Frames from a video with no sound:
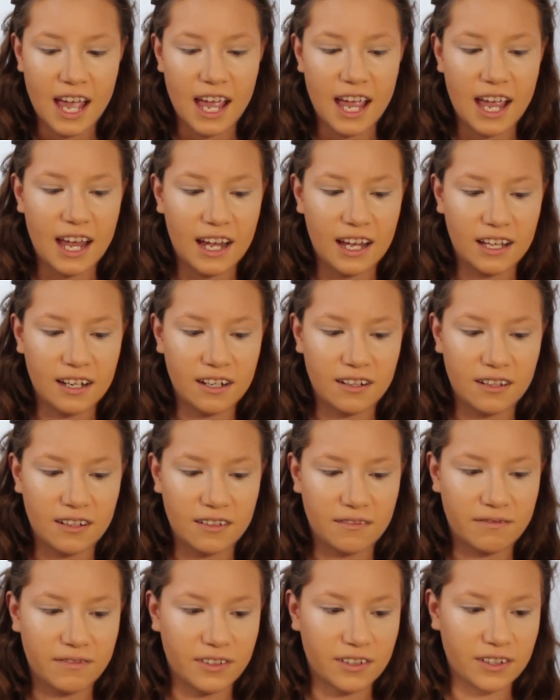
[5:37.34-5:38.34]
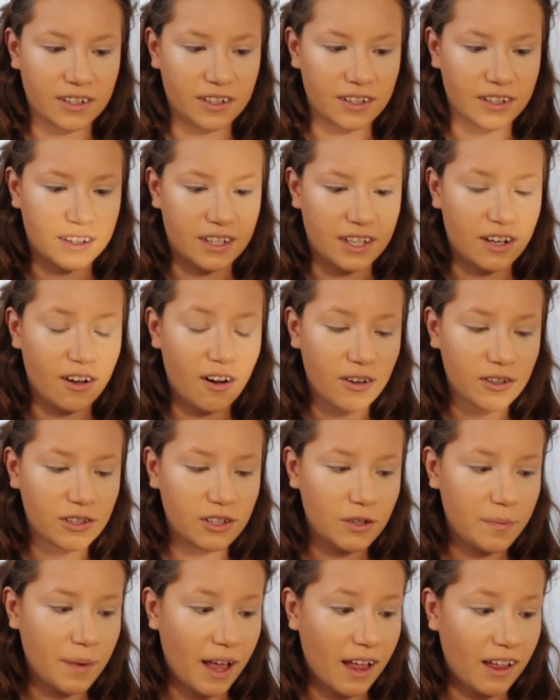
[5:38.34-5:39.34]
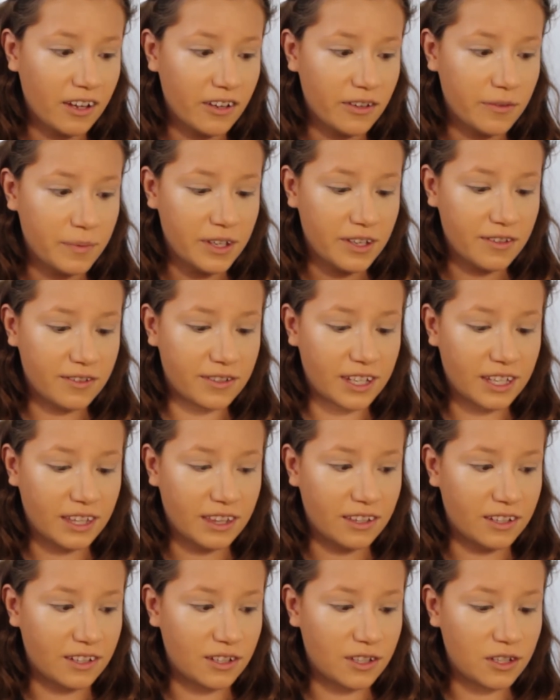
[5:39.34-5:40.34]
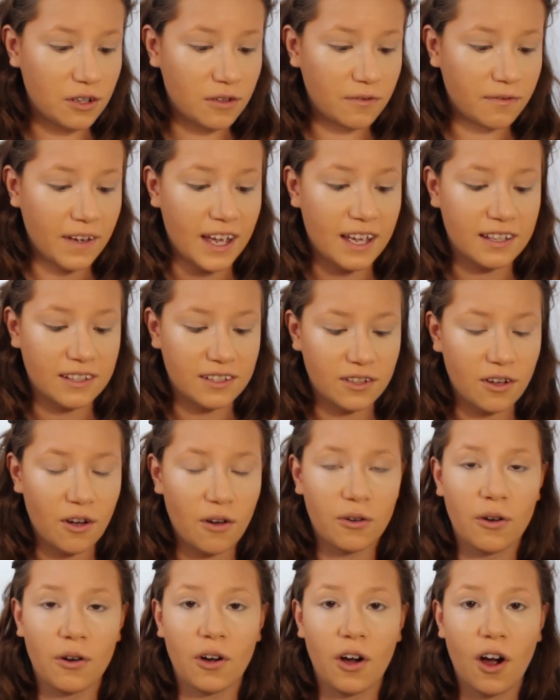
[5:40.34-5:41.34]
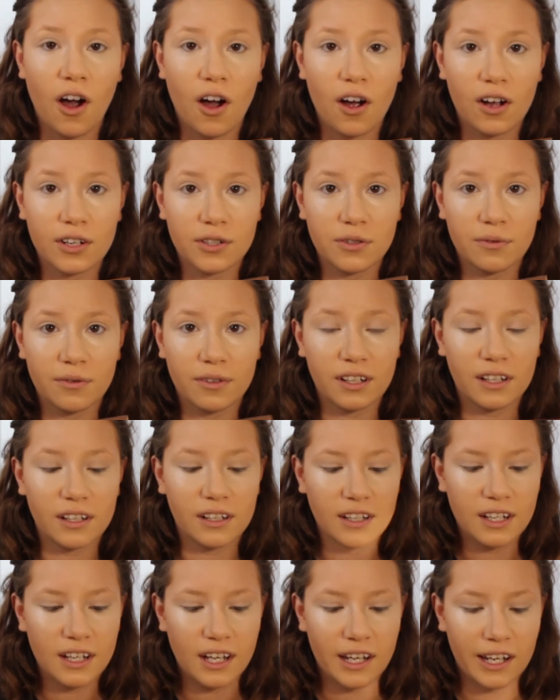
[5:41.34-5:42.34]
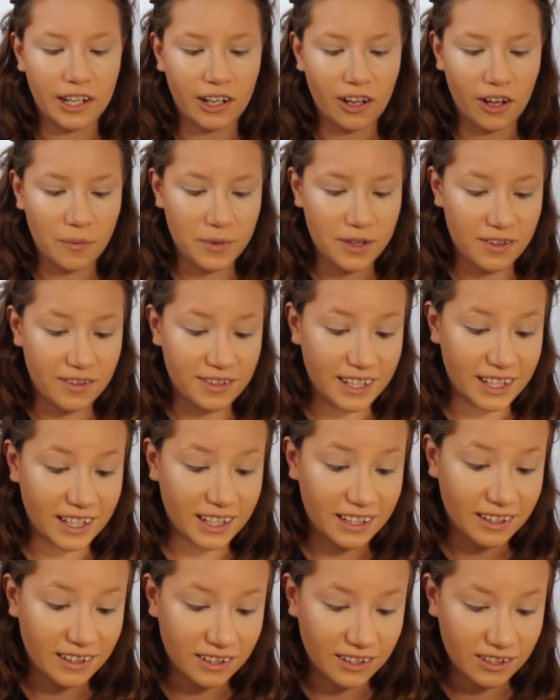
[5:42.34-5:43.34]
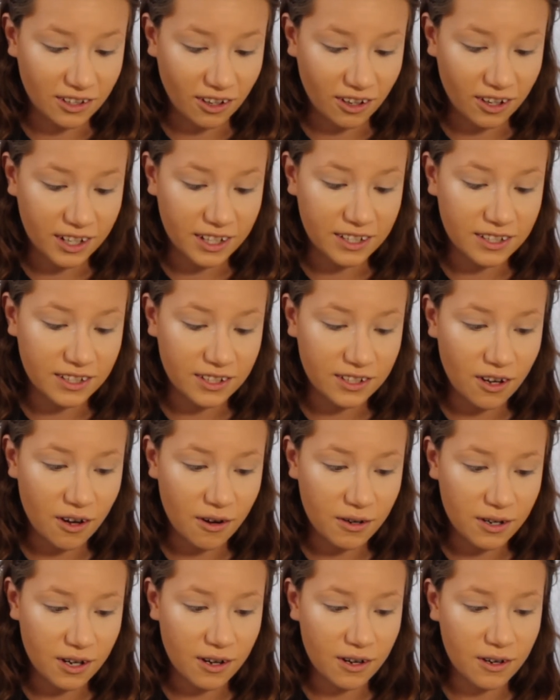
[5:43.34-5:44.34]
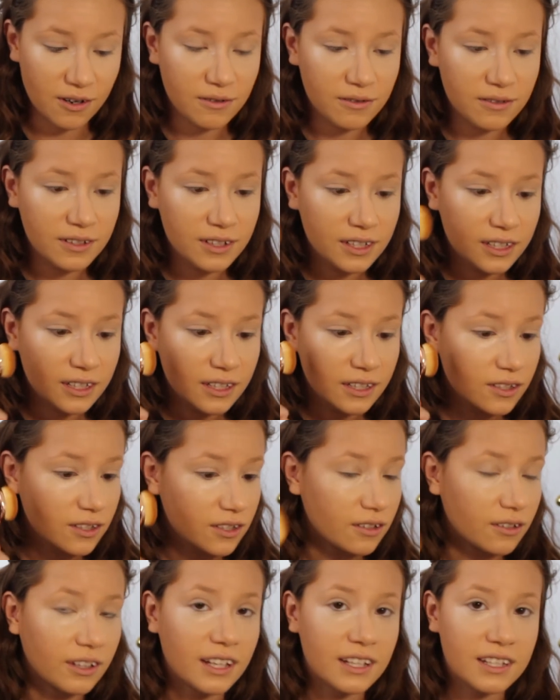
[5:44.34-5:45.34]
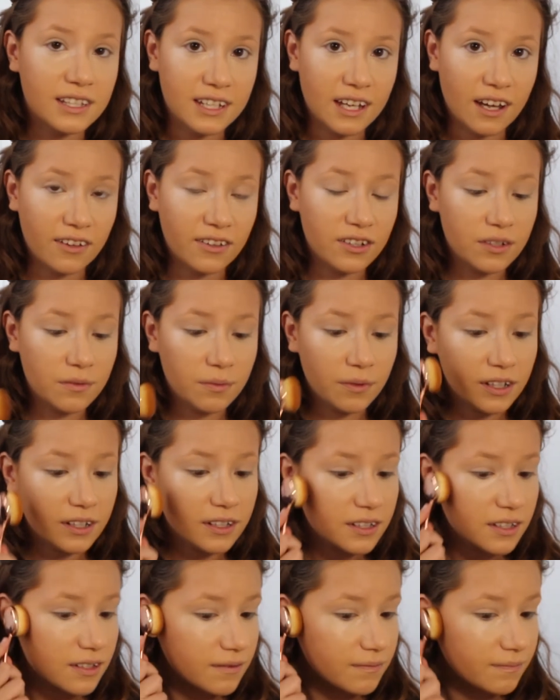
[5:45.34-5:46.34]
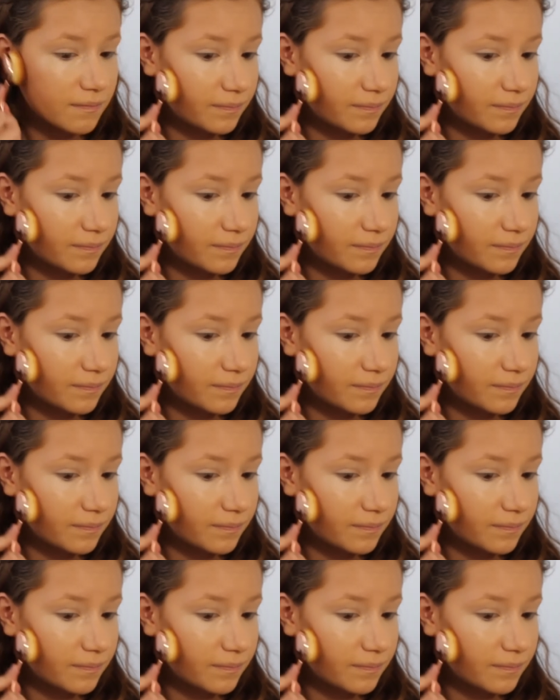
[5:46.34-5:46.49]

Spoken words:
And for the contour palette, you'll be using the Too Faced Cocoa Contour, and I'll be using the darkest cocoa. So let's see how this works.